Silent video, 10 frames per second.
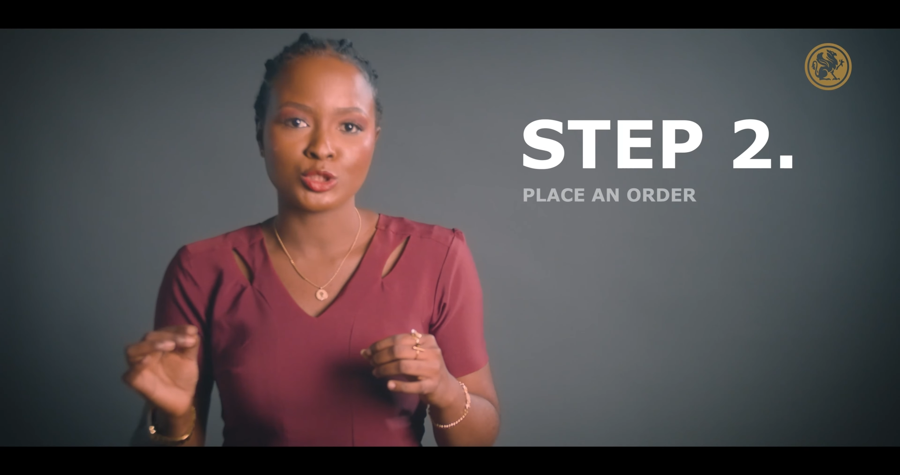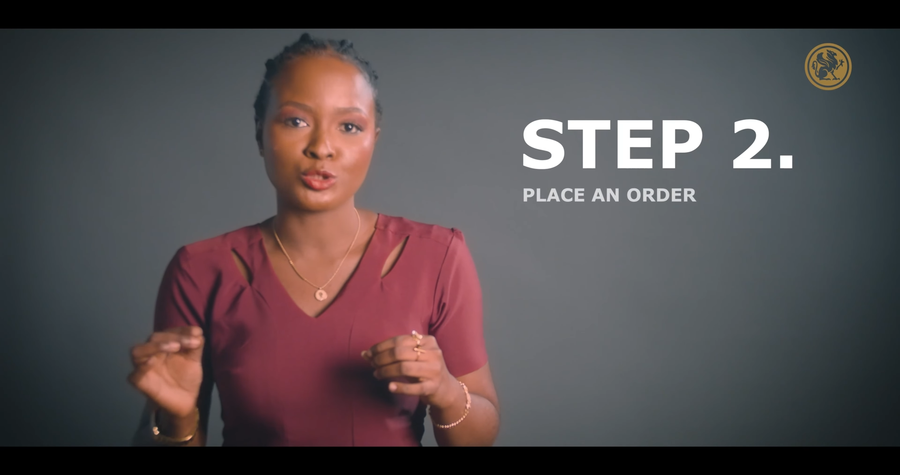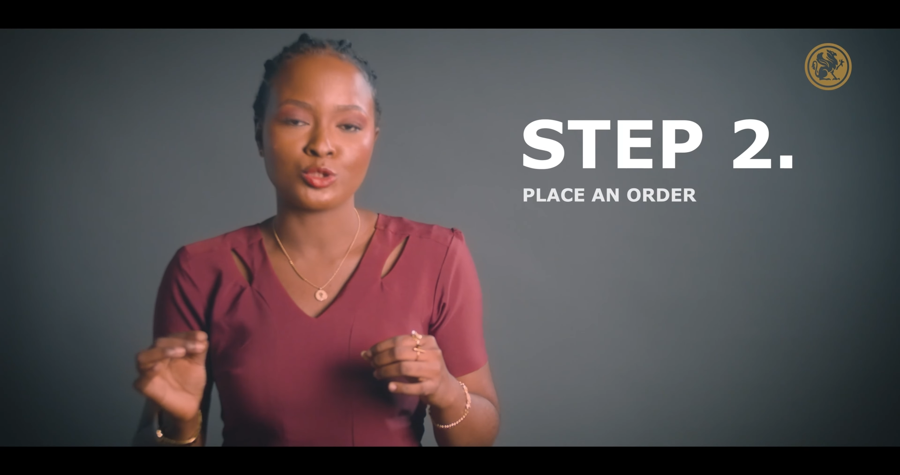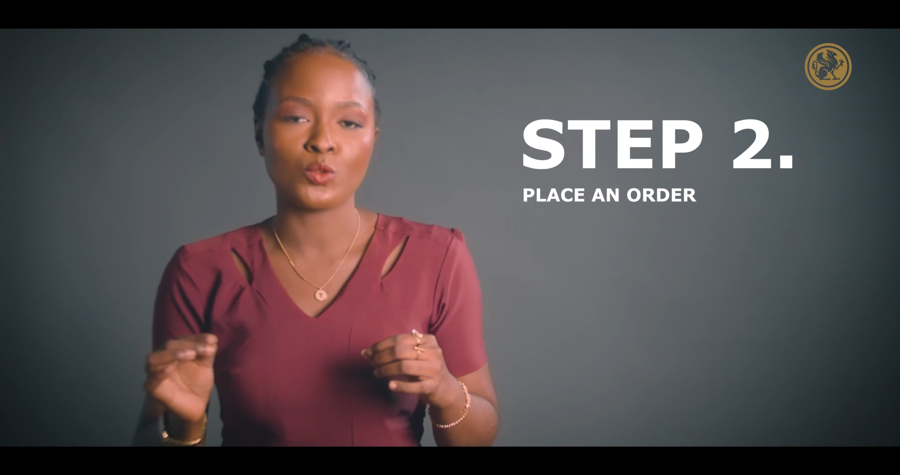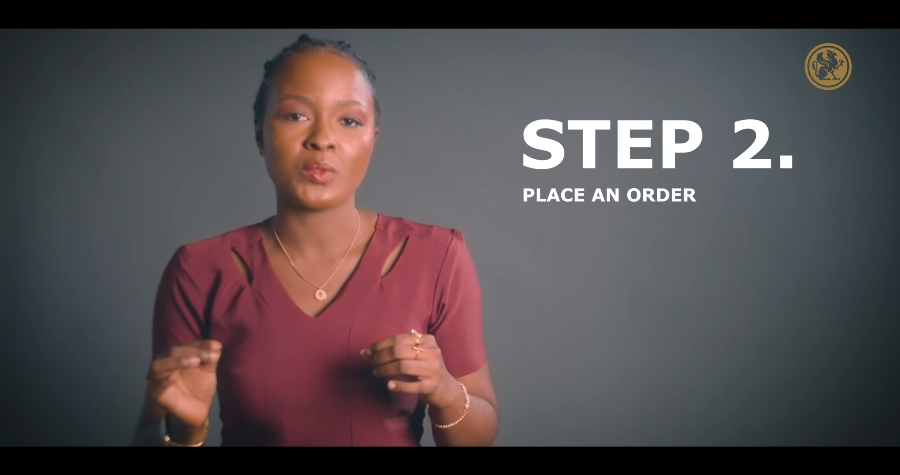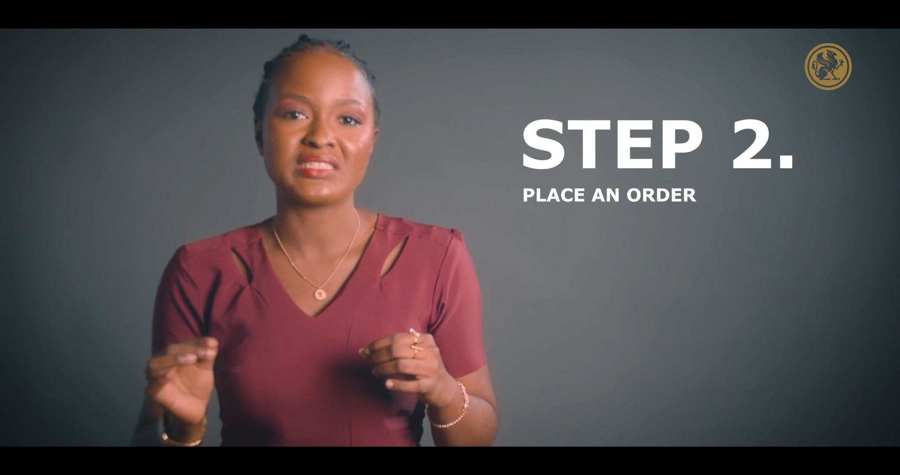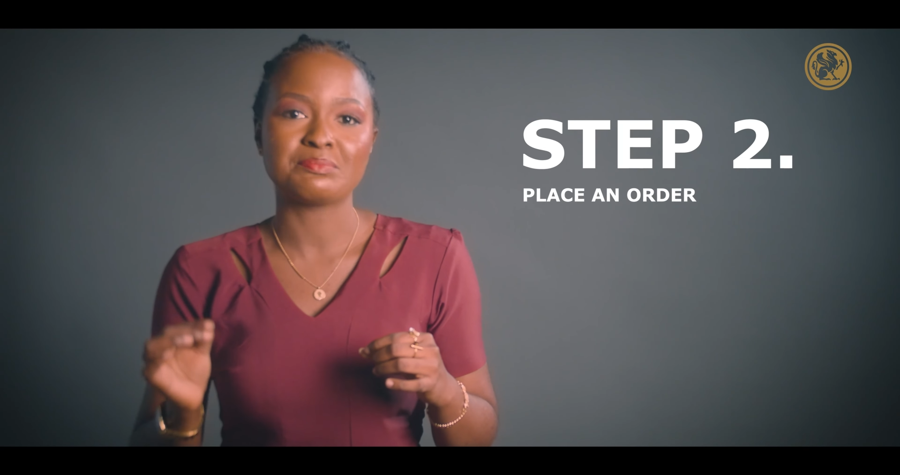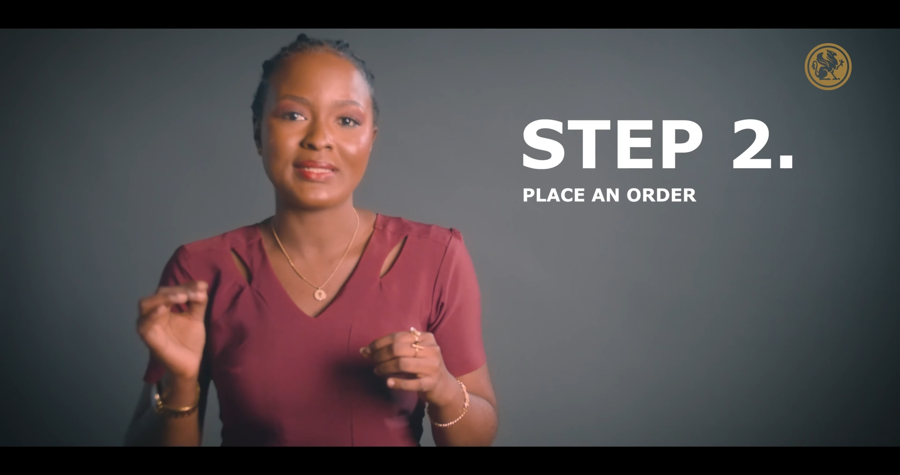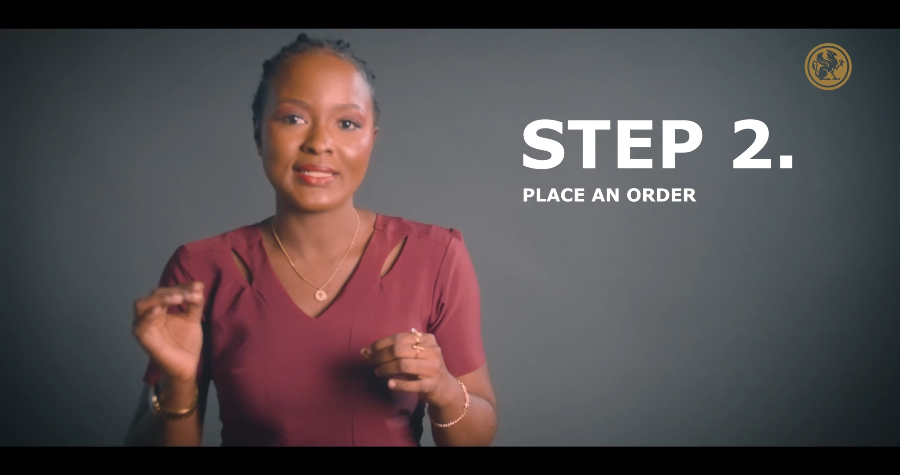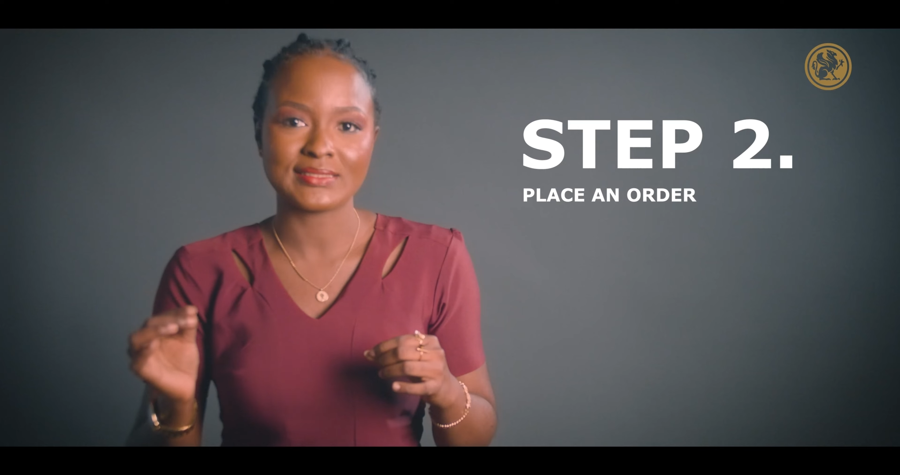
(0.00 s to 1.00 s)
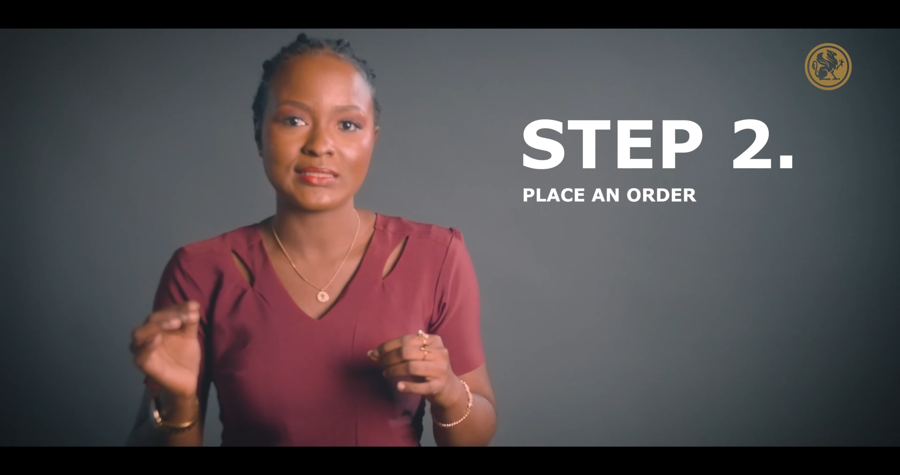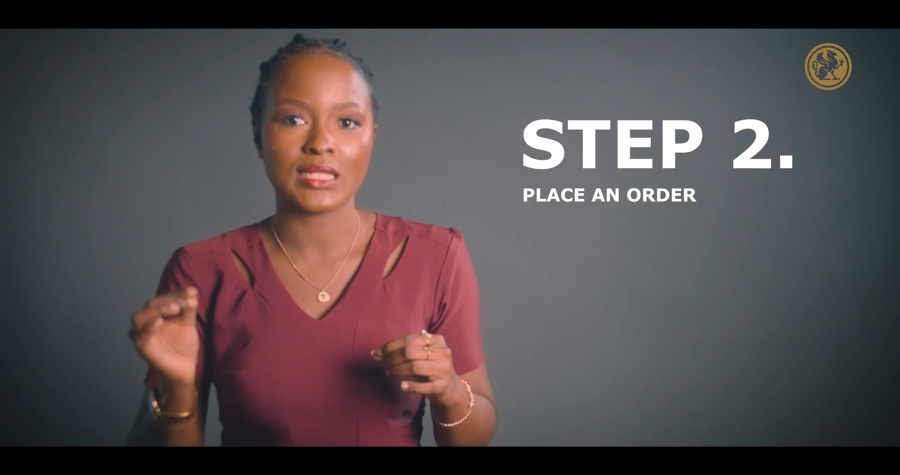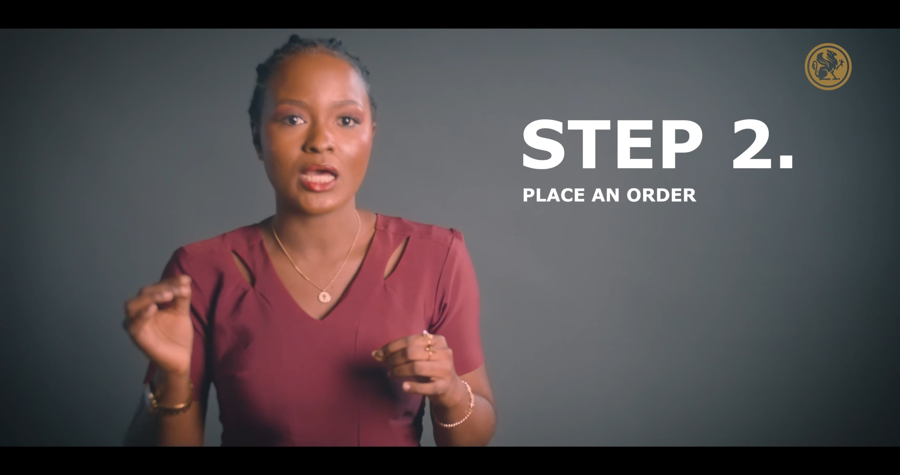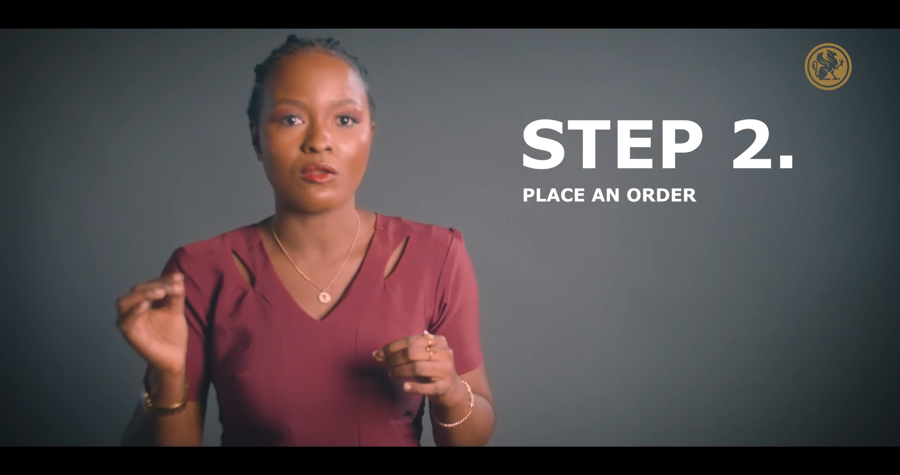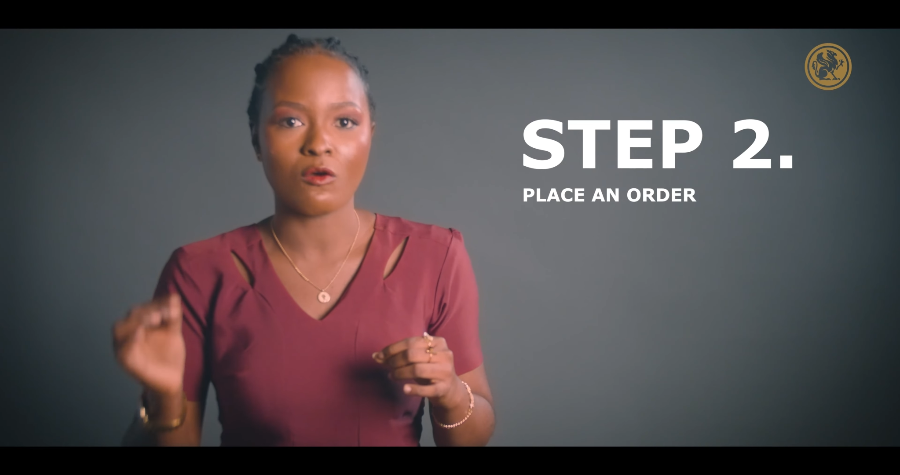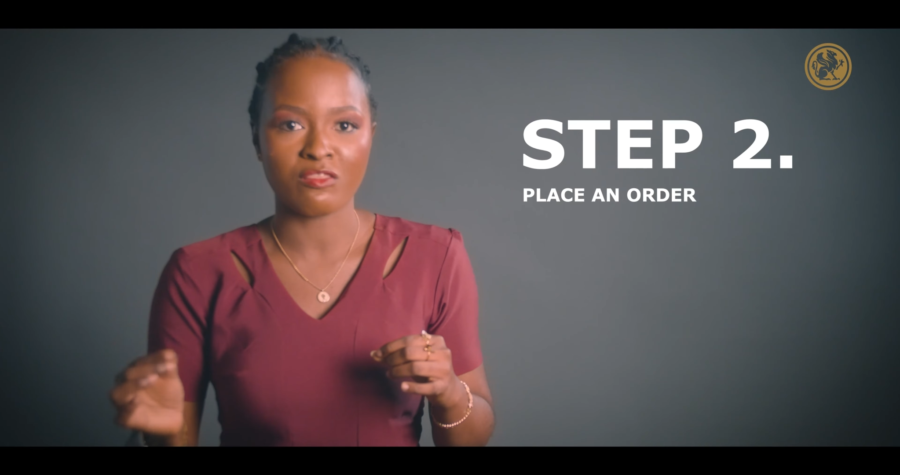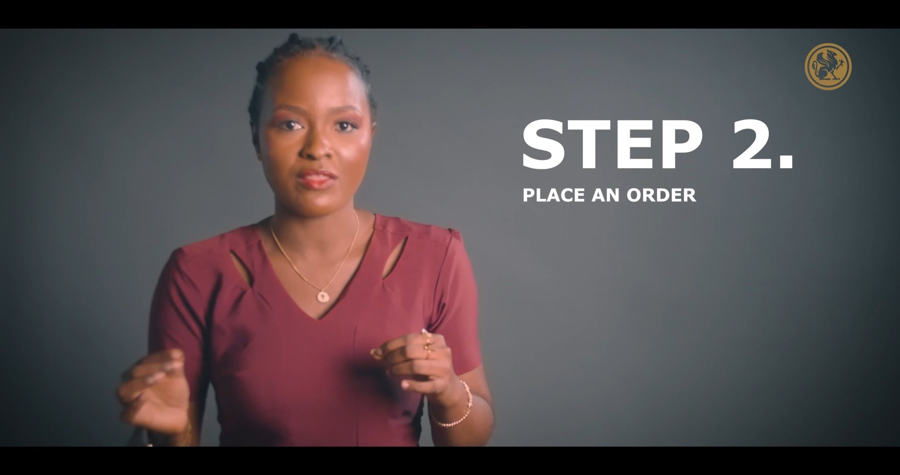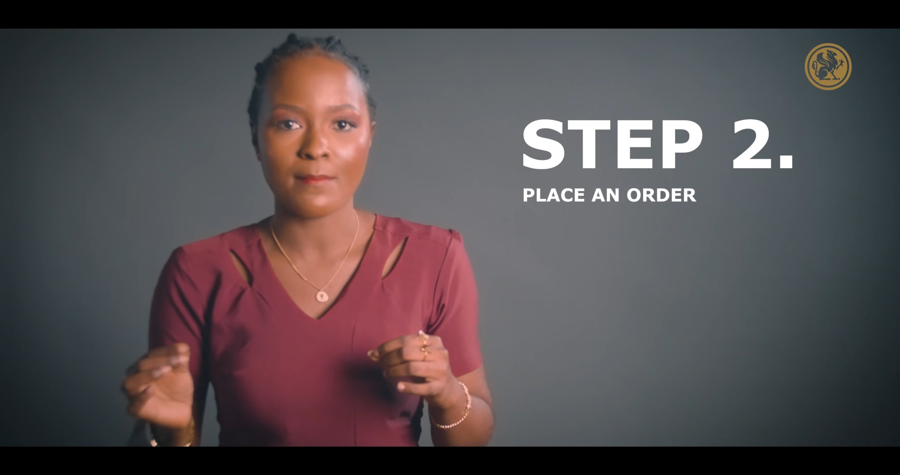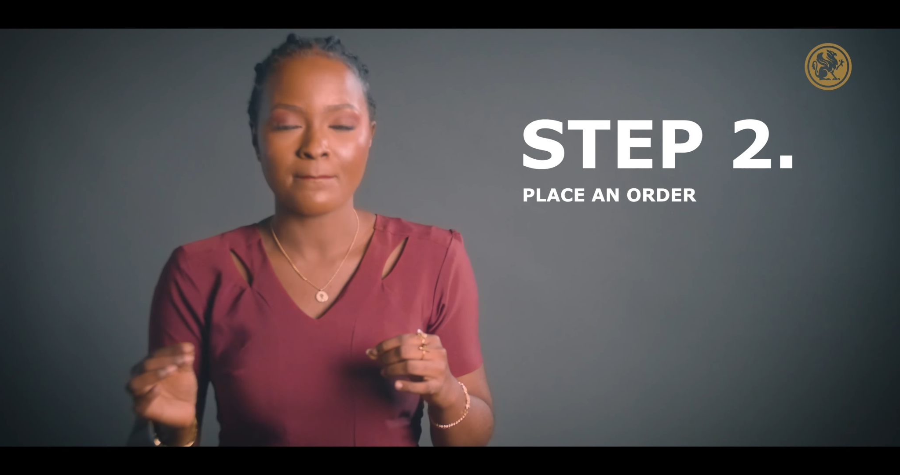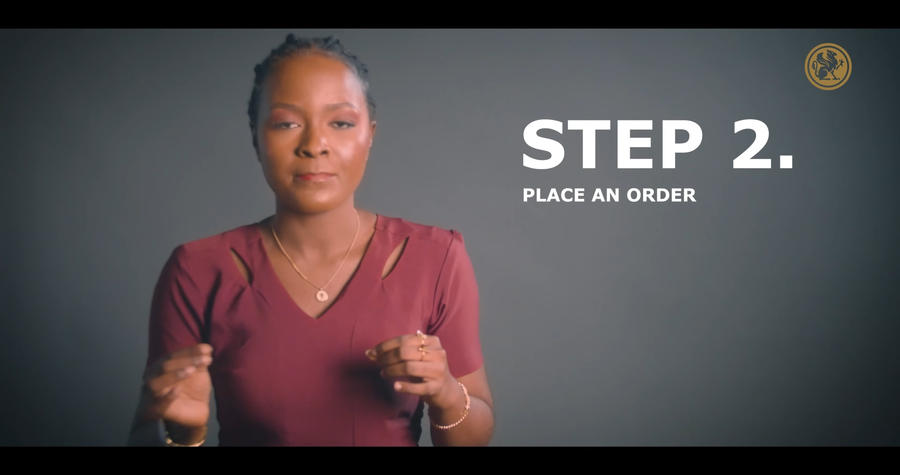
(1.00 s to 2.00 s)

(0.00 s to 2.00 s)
to do with placing an order.